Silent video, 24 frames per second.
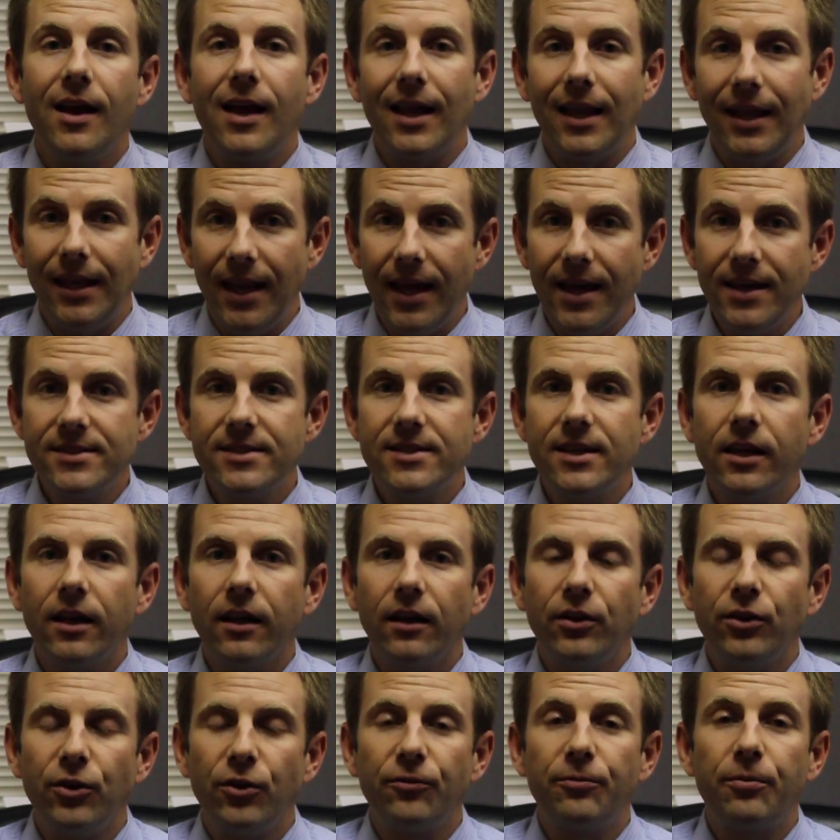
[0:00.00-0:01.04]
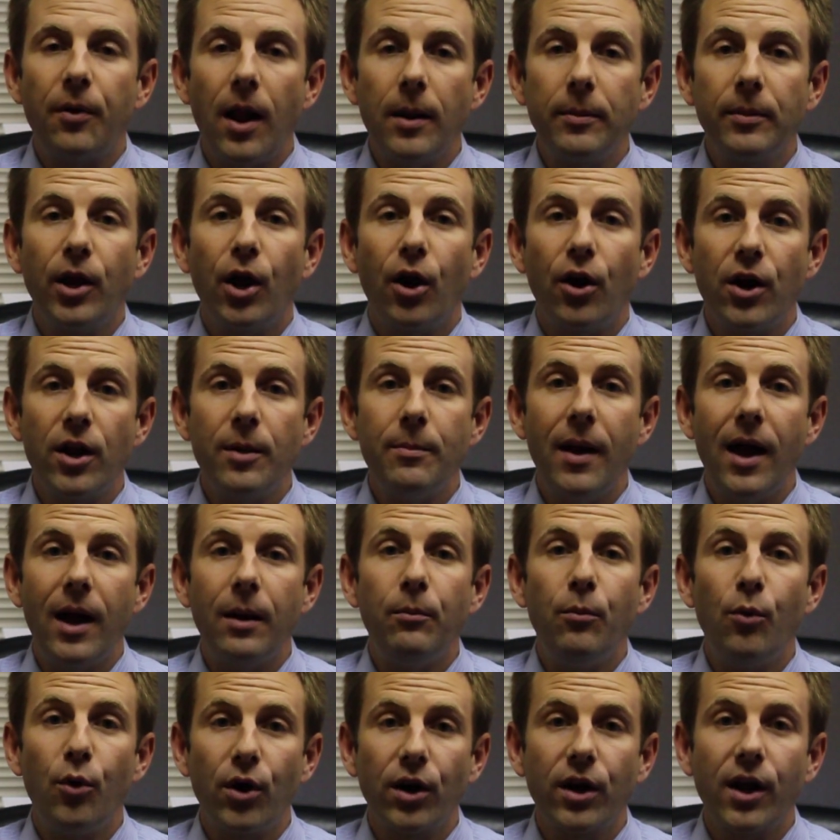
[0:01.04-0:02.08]
LASIK, you've probably heard about
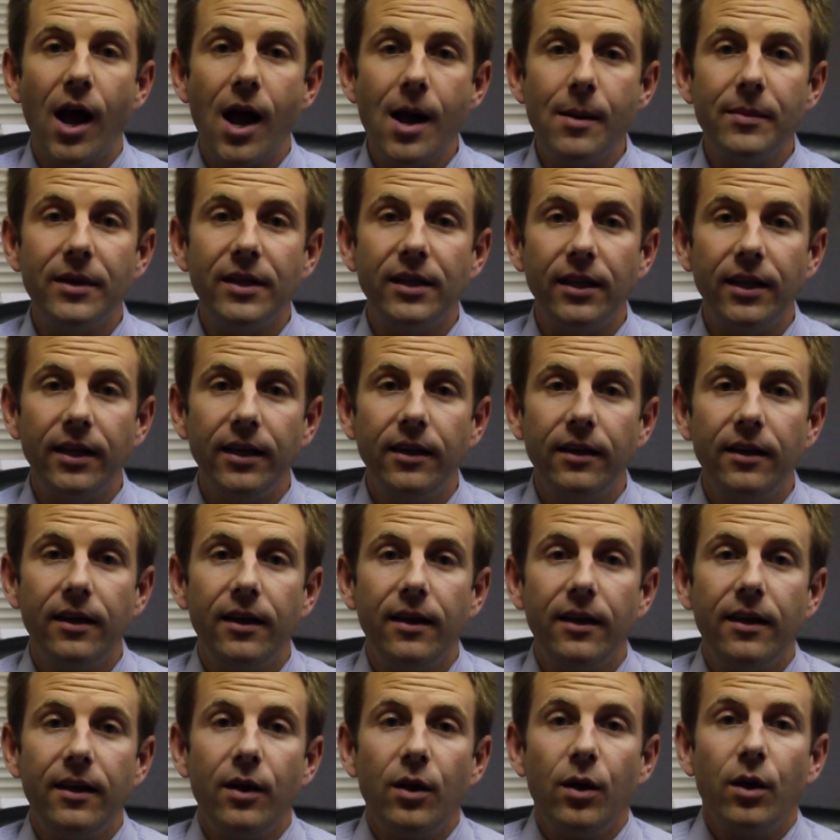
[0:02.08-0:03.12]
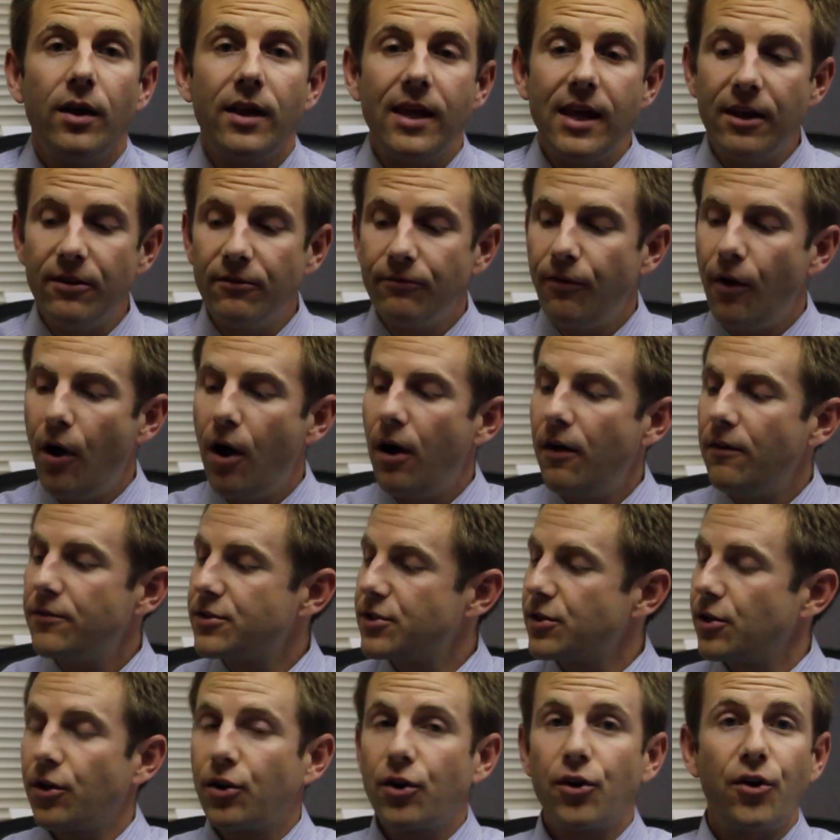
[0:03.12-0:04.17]
more commonly,
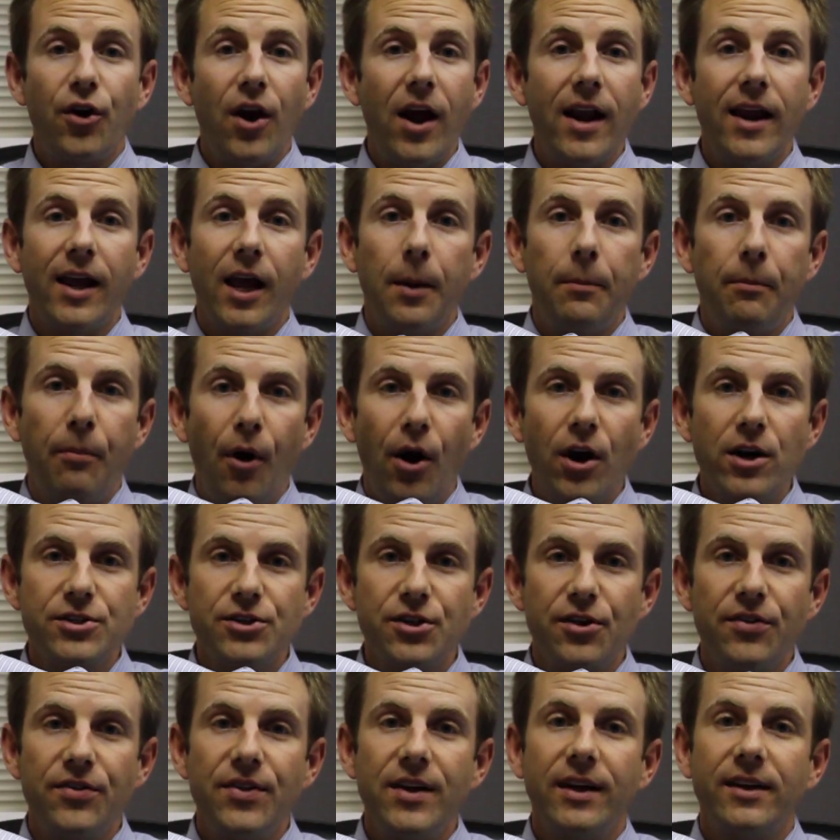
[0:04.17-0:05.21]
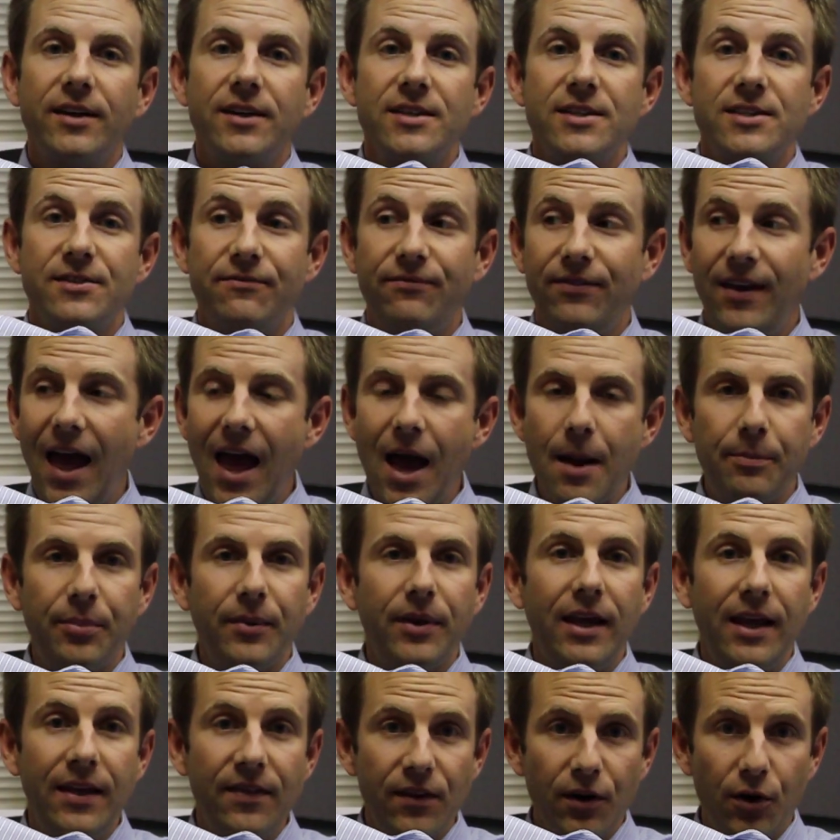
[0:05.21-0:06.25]
involves creating a partial thickness flap
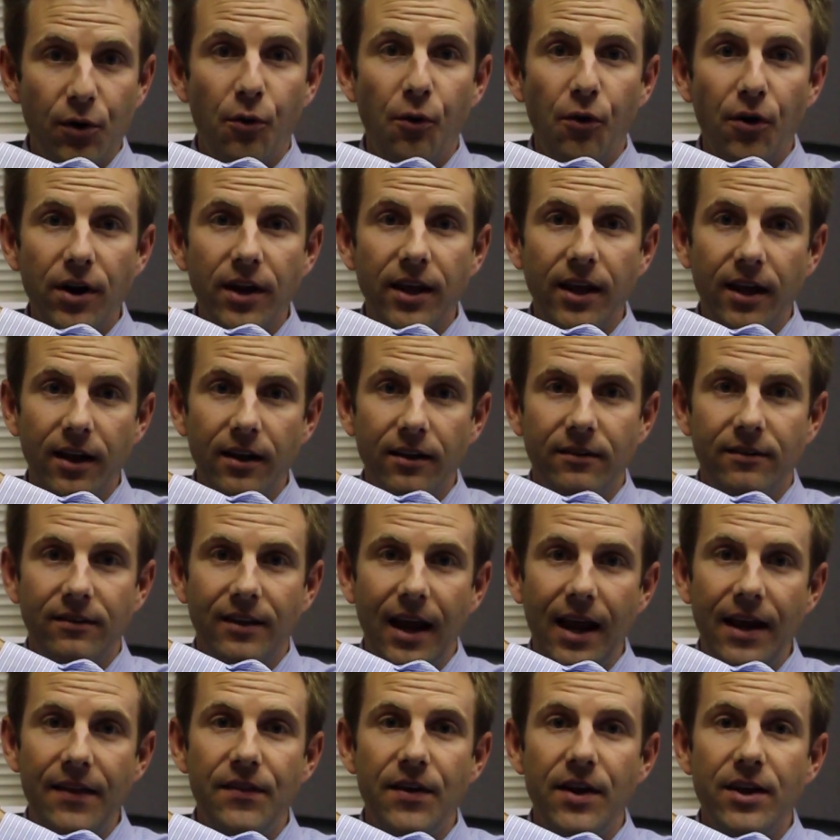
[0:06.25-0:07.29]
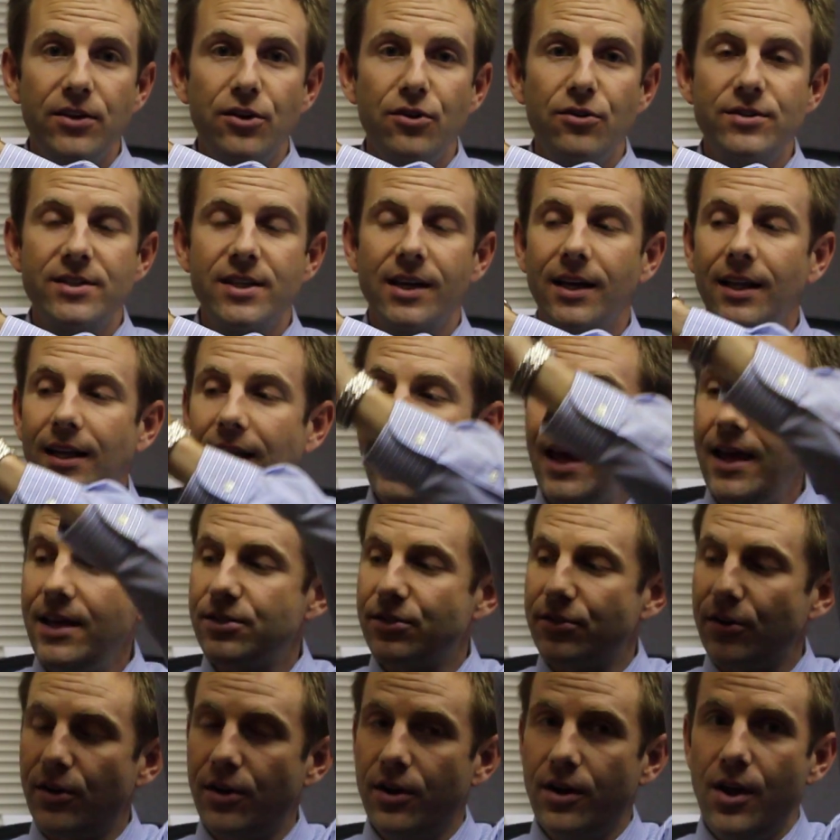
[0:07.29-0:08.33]
in the cornea and then using a
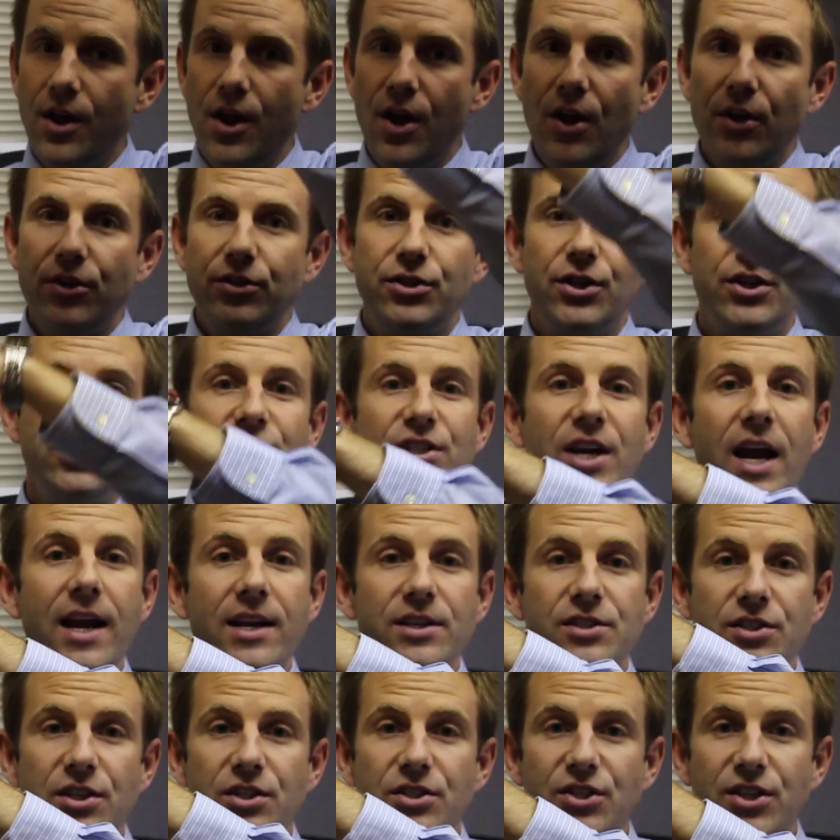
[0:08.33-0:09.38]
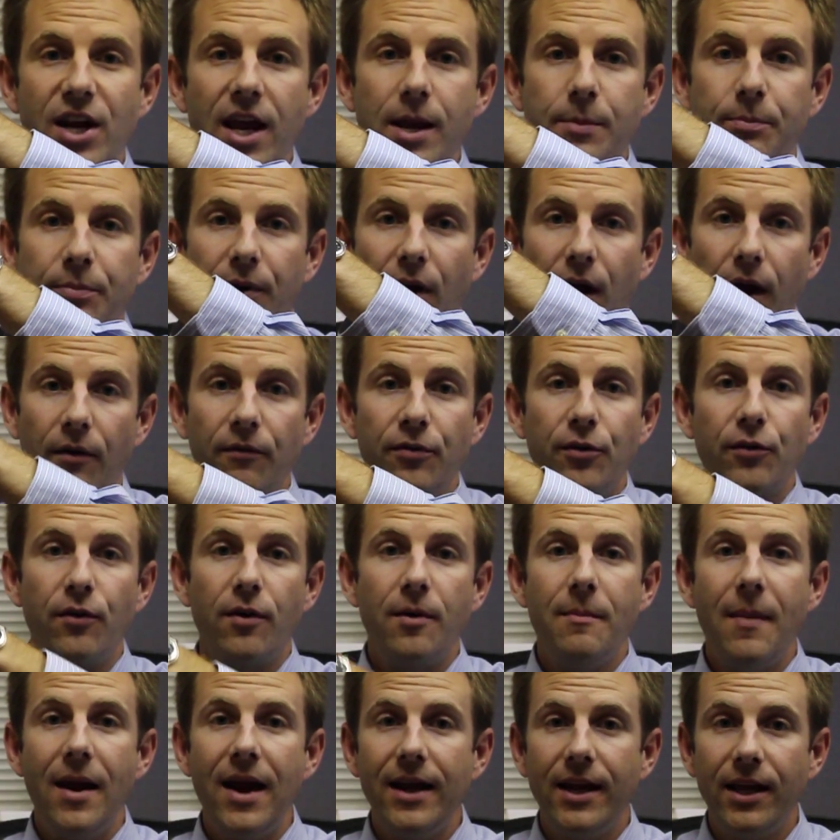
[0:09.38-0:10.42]
laser to change the shape of the
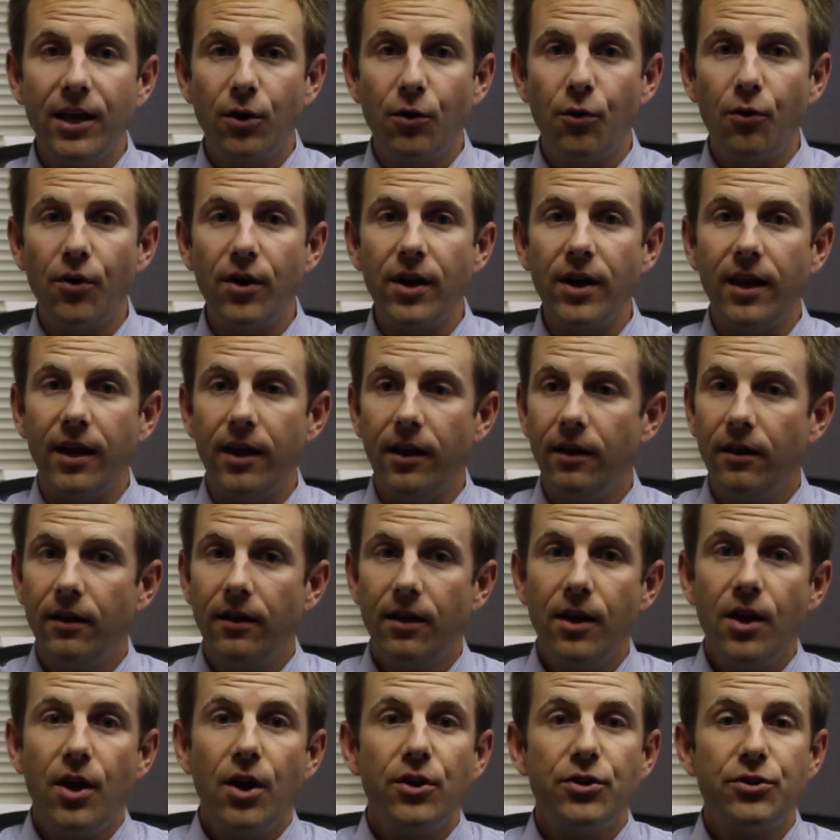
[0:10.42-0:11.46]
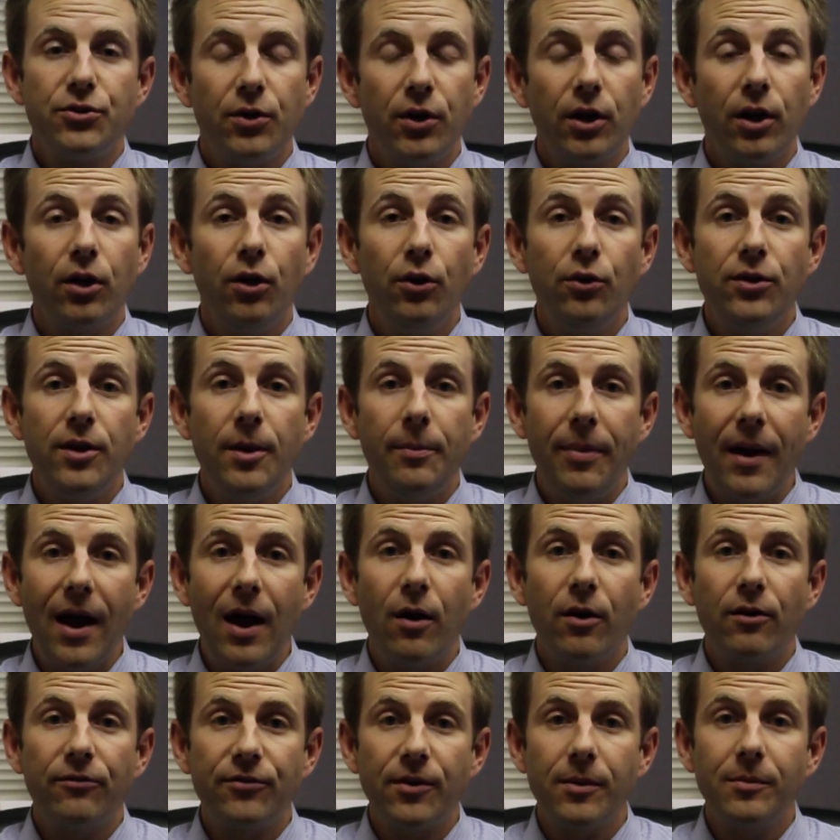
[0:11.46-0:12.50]
remaining cornea to include the
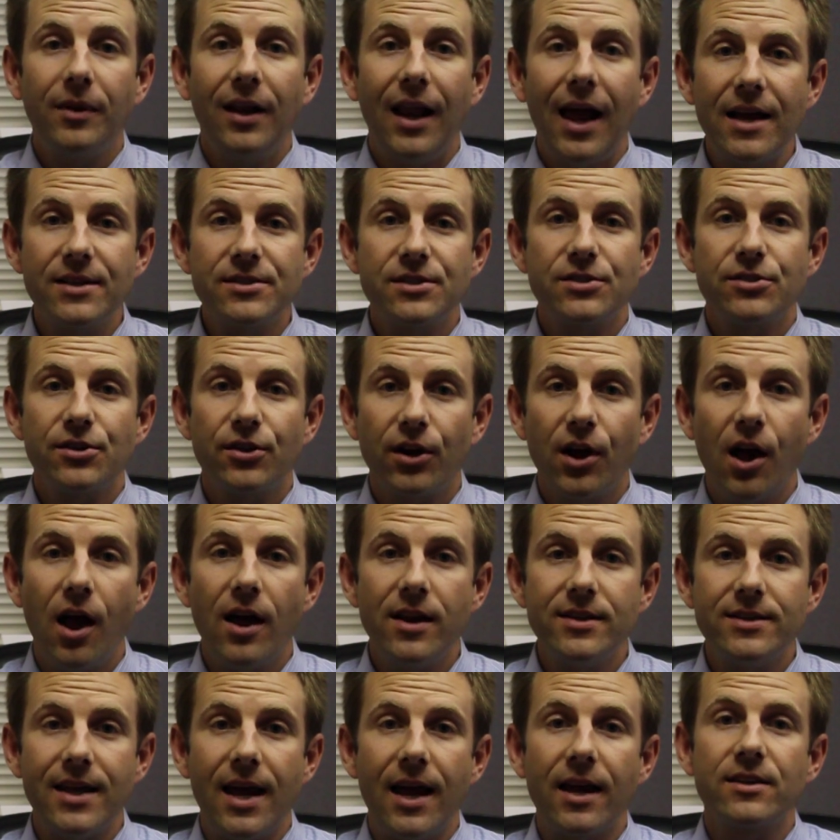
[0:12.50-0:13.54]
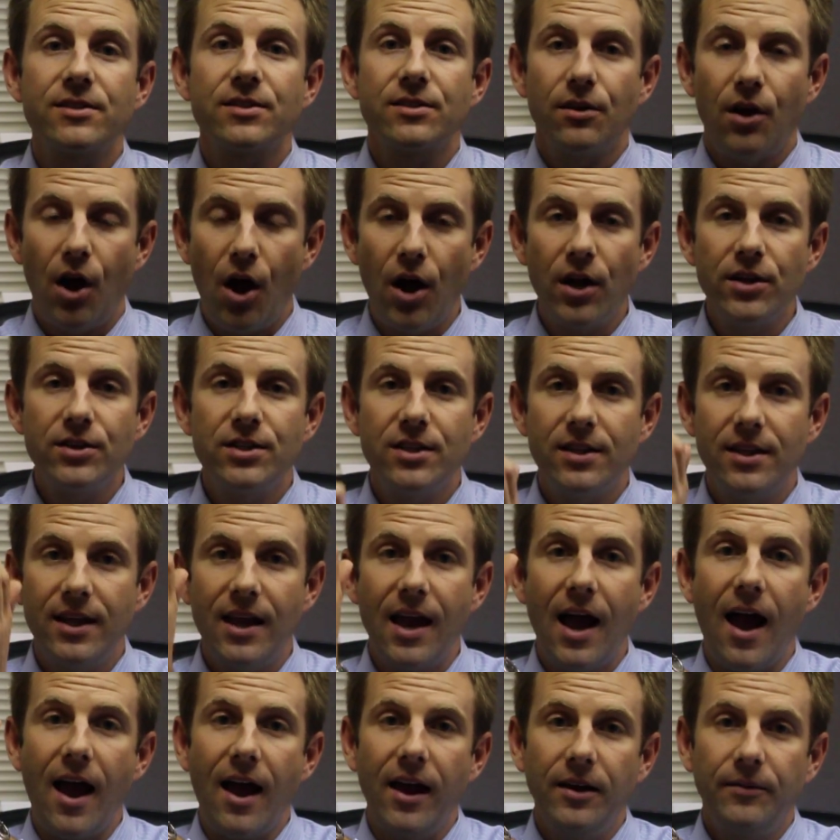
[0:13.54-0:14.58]
power from glasses or contacts onto the
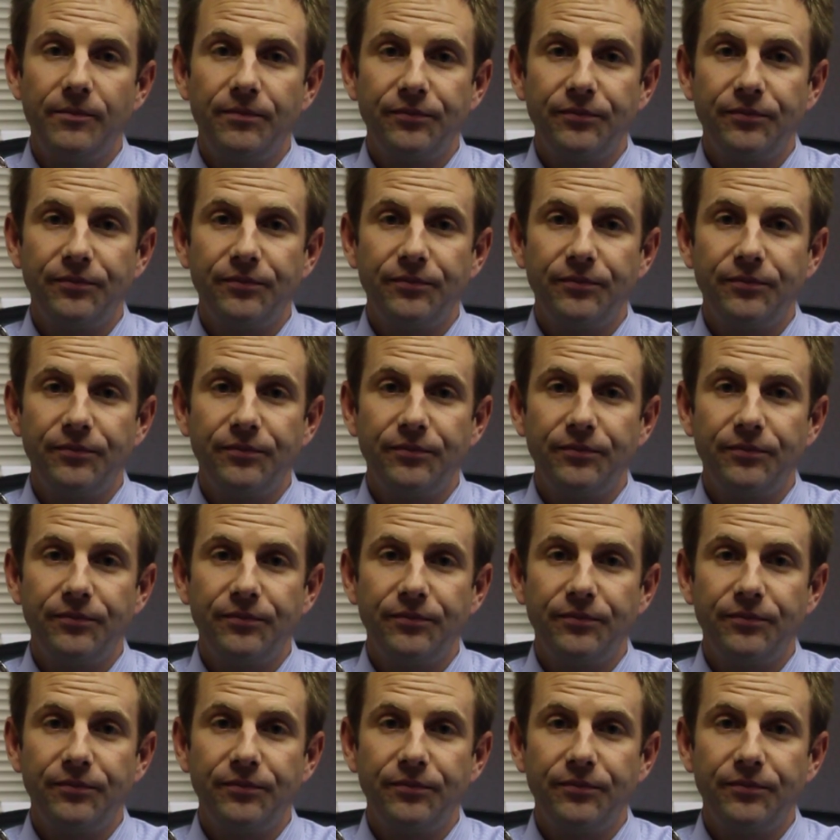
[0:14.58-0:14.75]
eye.